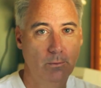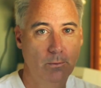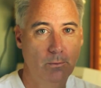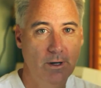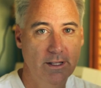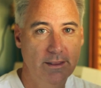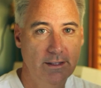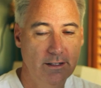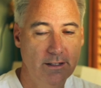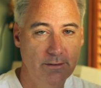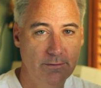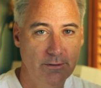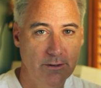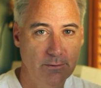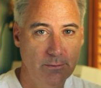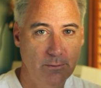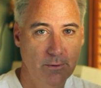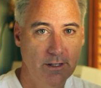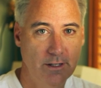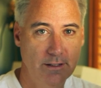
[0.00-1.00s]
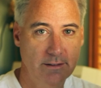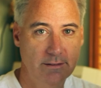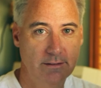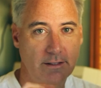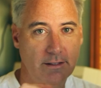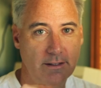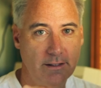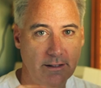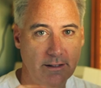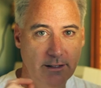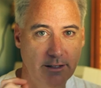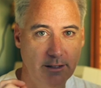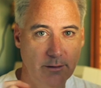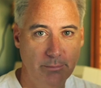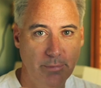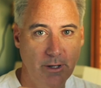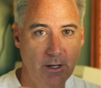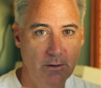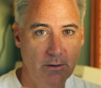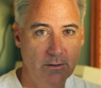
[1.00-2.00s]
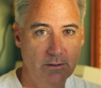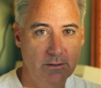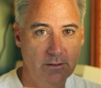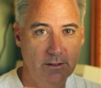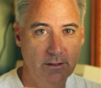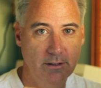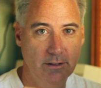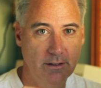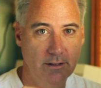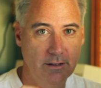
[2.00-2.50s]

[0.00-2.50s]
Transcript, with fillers: what the difference was in post.